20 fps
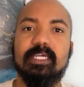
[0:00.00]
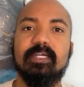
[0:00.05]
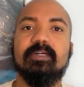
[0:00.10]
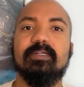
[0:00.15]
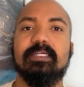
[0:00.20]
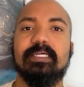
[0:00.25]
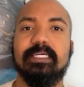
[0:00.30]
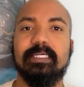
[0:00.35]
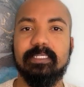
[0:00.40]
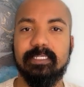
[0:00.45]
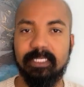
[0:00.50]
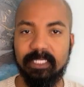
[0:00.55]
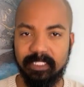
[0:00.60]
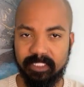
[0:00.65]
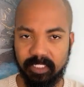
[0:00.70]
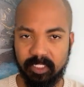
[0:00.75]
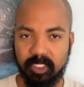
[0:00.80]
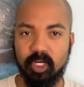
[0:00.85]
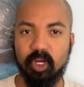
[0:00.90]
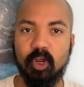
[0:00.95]
healing
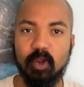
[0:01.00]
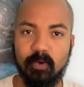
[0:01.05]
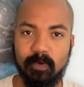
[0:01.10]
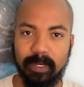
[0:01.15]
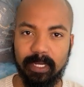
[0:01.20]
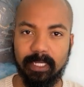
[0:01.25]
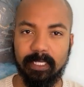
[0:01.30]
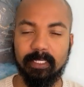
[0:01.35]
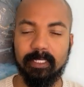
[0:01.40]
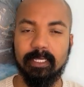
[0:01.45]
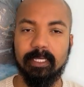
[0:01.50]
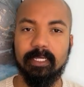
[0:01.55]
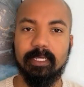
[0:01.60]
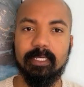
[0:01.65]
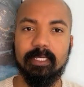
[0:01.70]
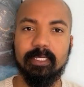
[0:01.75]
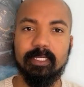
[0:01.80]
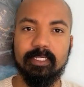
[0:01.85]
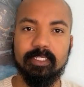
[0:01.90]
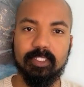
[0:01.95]
is occurring.
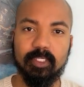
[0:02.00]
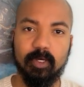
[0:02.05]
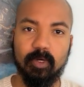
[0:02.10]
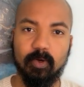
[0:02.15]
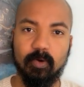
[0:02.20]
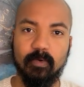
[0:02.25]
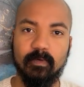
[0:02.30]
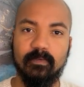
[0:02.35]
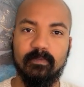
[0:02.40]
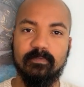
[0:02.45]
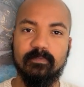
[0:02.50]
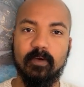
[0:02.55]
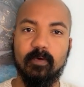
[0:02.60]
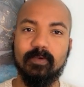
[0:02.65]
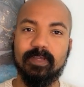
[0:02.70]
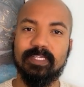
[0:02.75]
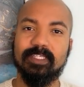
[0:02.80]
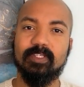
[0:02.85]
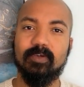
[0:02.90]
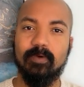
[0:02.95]
So
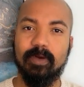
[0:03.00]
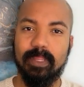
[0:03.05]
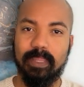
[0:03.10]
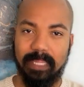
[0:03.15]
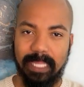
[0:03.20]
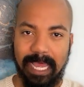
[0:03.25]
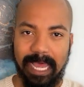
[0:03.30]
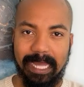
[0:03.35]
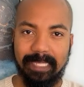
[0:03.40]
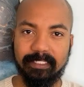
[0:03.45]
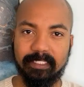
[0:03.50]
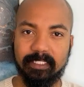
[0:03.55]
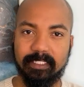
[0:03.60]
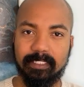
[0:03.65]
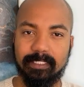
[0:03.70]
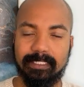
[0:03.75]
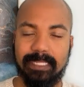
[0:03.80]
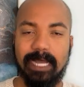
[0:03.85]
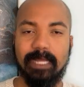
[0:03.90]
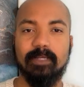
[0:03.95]
focus on that,
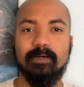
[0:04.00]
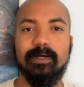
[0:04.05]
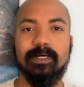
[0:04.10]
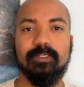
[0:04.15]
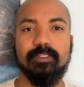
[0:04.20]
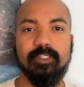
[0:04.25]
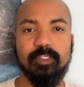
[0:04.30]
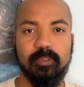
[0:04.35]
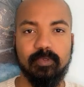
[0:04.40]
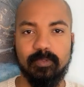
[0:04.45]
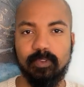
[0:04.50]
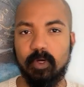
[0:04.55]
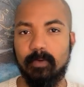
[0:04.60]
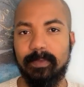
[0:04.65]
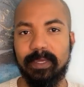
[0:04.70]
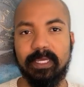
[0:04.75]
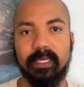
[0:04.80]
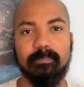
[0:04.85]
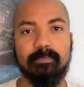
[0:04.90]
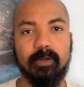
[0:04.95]
not on you.
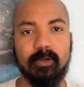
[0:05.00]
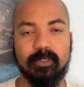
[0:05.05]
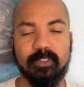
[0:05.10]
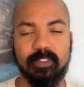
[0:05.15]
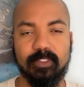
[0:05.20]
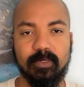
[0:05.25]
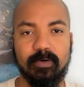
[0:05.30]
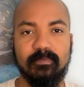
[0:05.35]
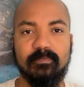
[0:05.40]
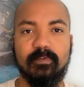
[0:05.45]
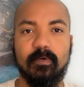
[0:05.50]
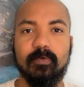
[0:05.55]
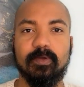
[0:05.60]
Don't make it personal.